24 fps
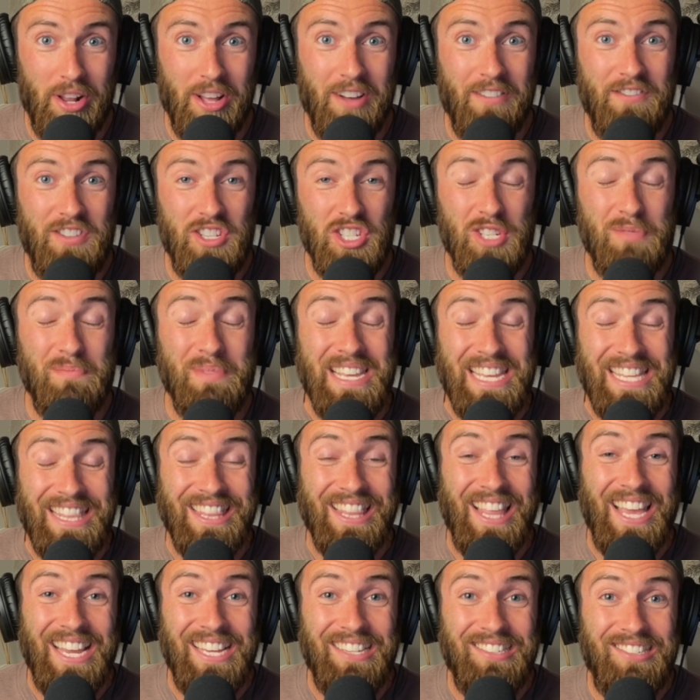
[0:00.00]
of just being
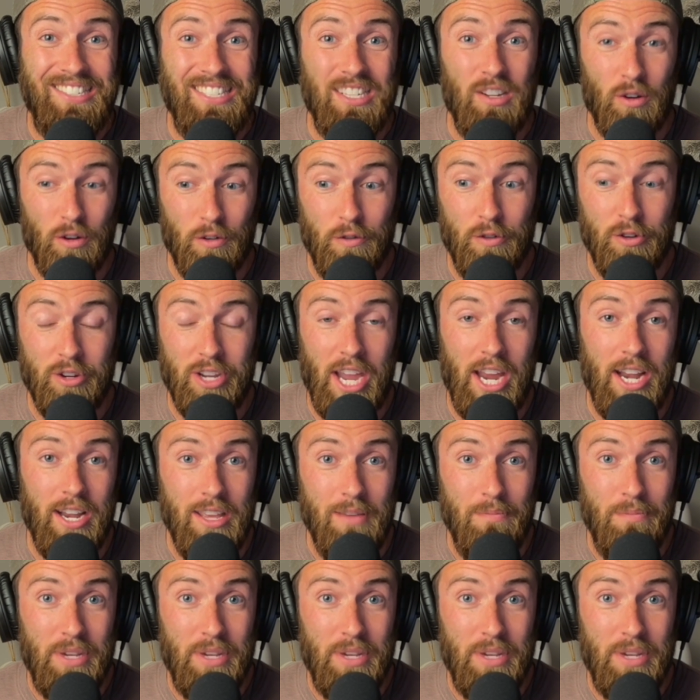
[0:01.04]
lazy or forgetting,